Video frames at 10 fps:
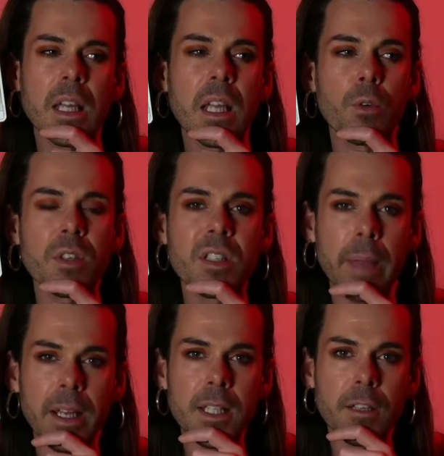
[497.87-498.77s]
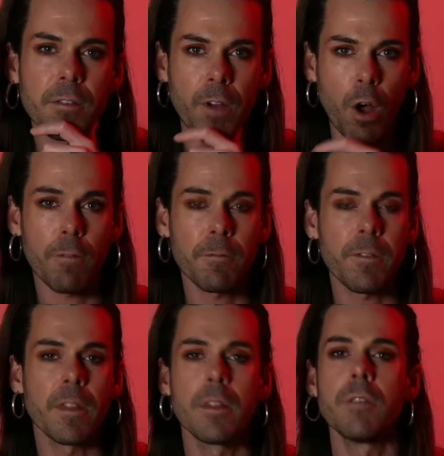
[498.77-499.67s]
irrespective of
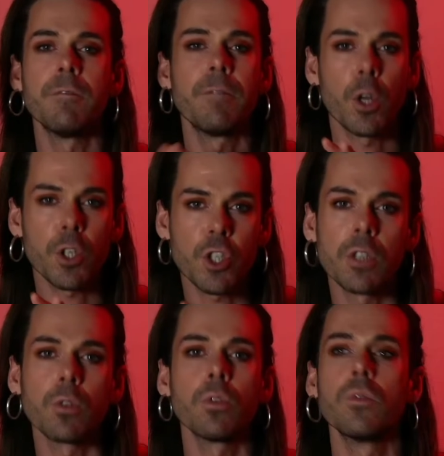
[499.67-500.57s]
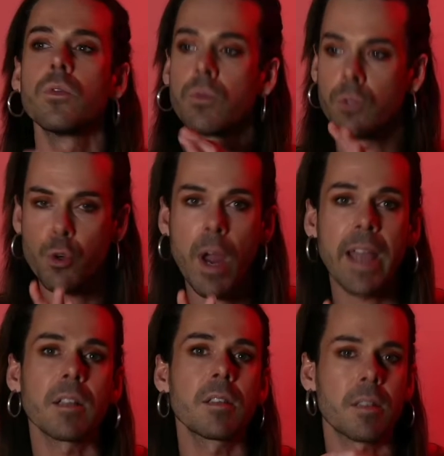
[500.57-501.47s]
the virginal
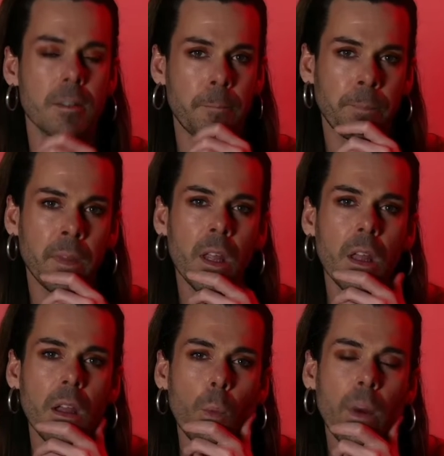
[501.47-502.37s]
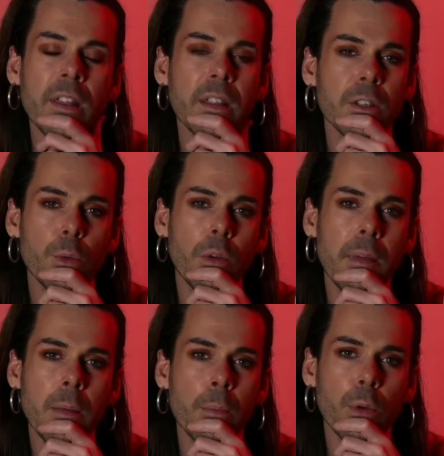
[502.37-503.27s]
traits. One thing to
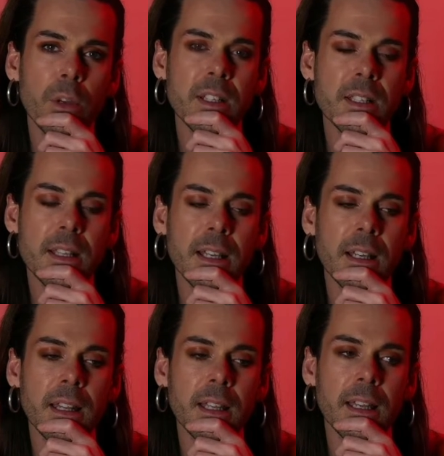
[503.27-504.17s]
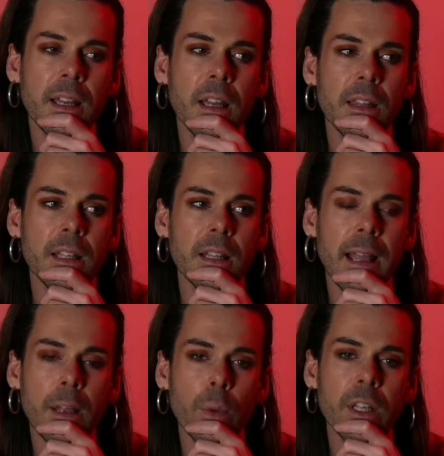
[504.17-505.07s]
remember is that the
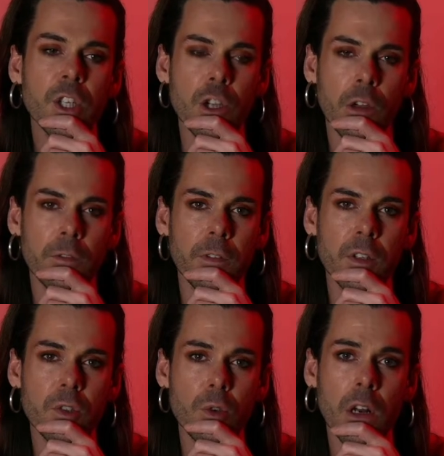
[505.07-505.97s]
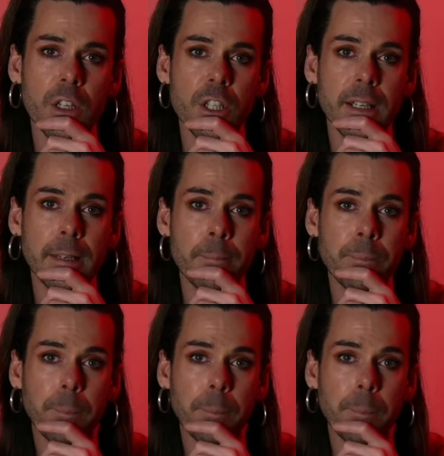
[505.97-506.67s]
language of astrology